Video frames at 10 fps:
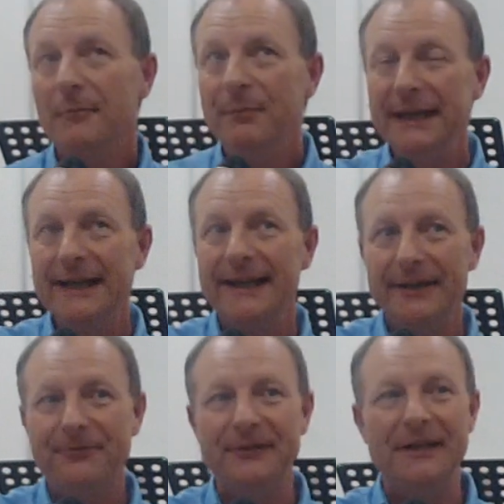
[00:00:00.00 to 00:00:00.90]
be
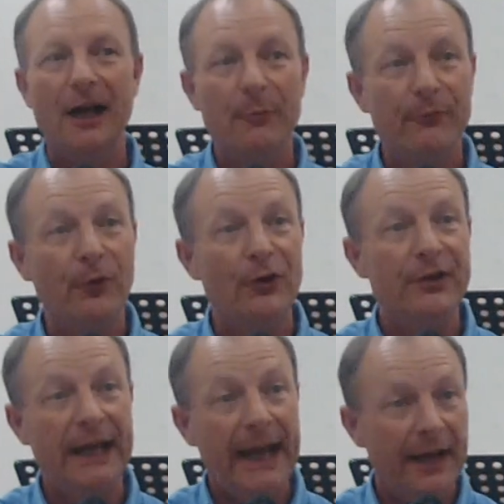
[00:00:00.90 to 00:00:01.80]
lifted up for
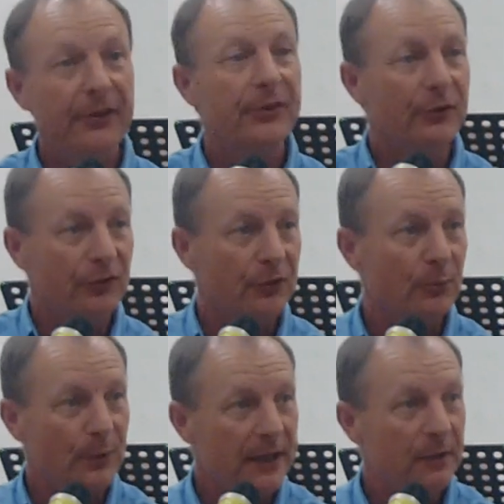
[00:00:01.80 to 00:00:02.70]
death so
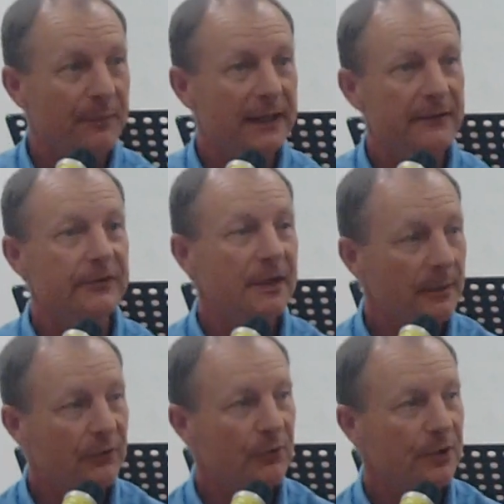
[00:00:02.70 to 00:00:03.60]
that we could be lifted
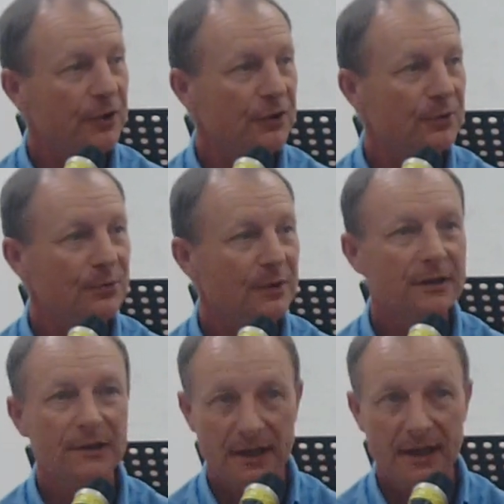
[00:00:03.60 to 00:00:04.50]
up to a new
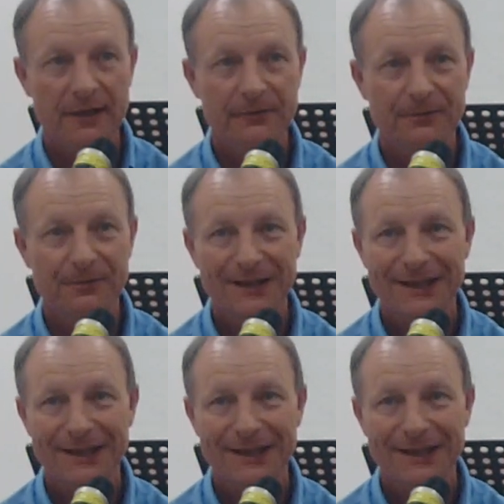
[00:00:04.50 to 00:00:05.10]
life.